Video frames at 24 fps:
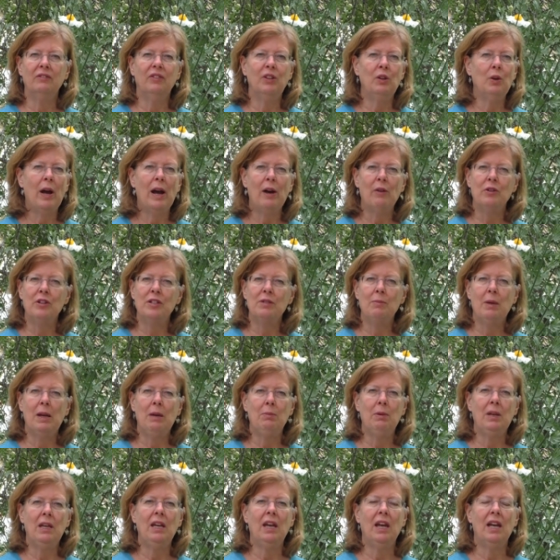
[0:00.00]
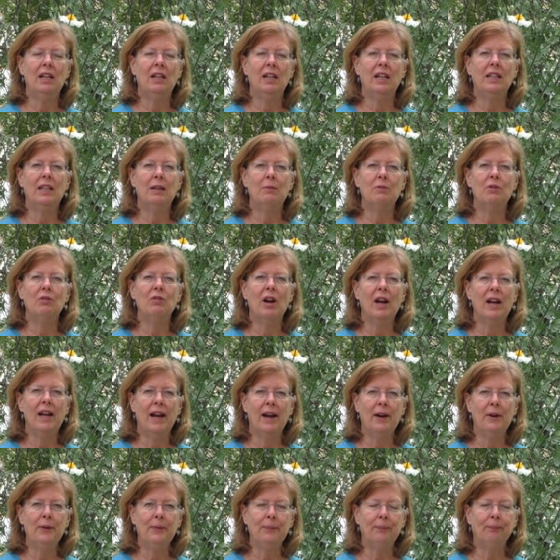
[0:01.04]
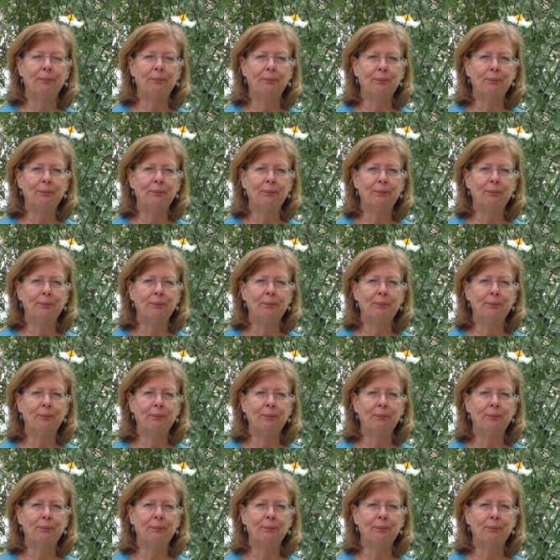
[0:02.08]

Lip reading: a few hours maybe, and let them dry out.